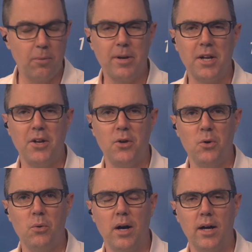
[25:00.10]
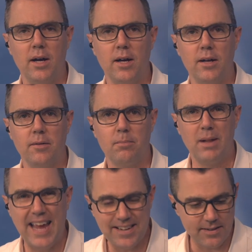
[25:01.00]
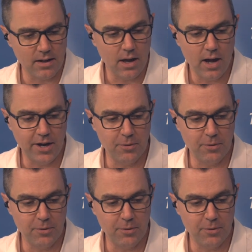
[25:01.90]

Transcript: opened a new plant. a